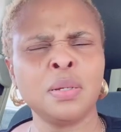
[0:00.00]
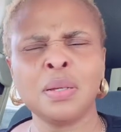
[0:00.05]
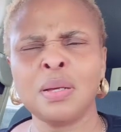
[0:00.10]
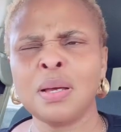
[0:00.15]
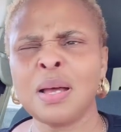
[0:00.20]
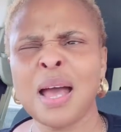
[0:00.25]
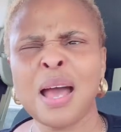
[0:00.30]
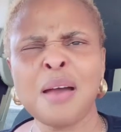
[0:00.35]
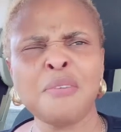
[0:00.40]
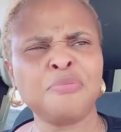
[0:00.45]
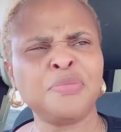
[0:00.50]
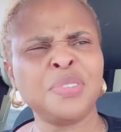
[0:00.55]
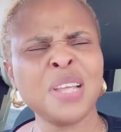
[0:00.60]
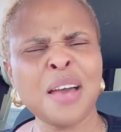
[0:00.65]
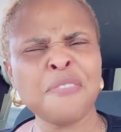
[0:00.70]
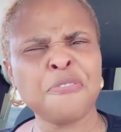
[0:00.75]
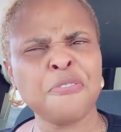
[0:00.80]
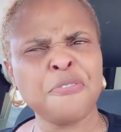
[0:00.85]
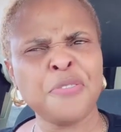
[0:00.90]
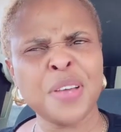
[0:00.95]
have
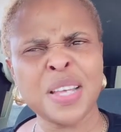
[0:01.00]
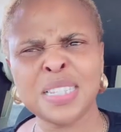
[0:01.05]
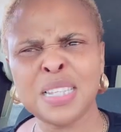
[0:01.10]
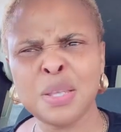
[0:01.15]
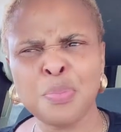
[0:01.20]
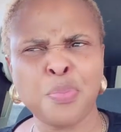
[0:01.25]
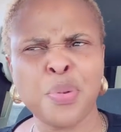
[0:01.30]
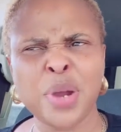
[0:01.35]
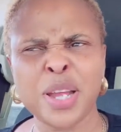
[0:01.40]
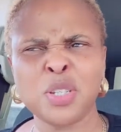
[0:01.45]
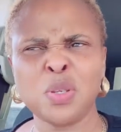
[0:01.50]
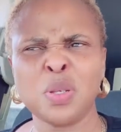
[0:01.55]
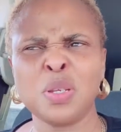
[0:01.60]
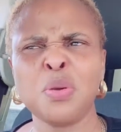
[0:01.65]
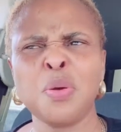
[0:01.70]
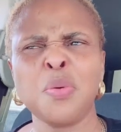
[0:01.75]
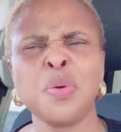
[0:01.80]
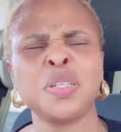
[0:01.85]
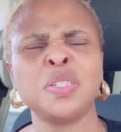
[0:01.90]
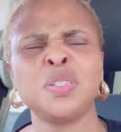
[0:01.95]
that first impression, the
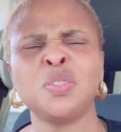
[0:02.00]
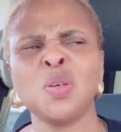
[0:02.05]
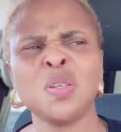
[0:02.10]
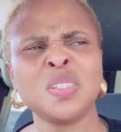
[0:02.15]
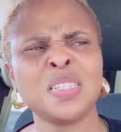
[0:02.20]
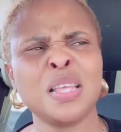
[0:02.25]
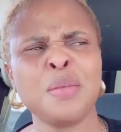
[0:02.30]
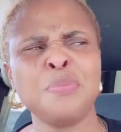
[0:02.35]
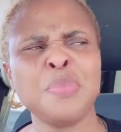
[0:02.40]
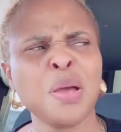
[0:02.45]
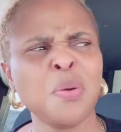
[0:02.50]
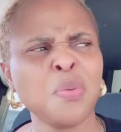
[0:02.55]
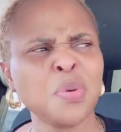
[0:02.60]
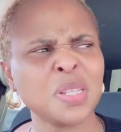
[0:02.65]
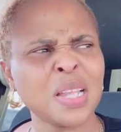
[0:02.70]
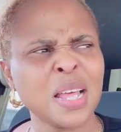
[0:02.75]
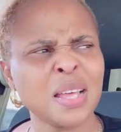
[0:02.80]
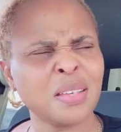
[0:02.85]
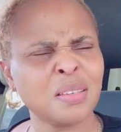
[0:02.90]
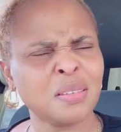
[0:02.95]
way when she just stay, I was
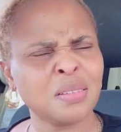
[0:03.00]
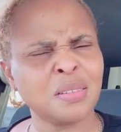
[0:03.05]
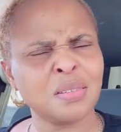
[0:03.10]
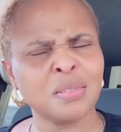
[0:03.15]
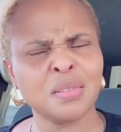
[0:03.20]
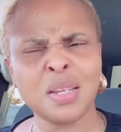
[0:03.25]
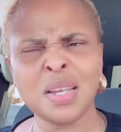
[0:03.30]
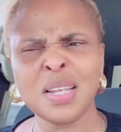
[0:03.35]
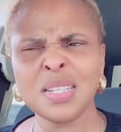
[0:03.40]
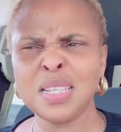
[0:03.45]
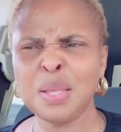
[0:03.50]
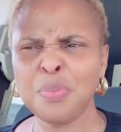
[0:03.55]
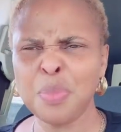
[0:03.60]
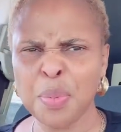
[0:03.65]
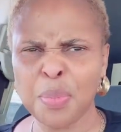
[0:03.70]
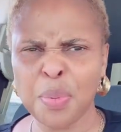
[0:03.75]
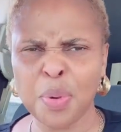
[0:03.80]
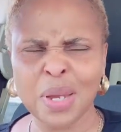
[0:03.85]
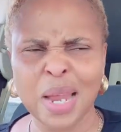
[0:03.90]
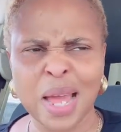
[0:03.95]
like, did they see
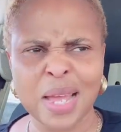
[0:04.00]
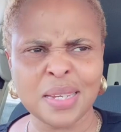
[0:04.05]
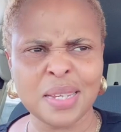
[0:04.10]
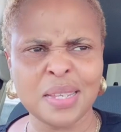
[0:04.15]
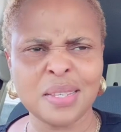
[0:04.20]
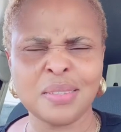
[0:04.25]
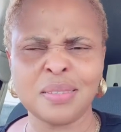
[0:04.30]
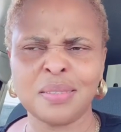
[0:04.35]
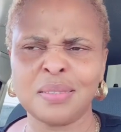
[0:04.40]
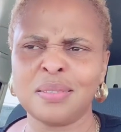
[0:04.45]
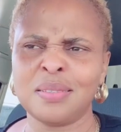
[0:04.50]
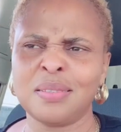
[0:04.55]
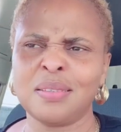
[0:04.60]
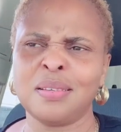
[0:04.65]
people like this?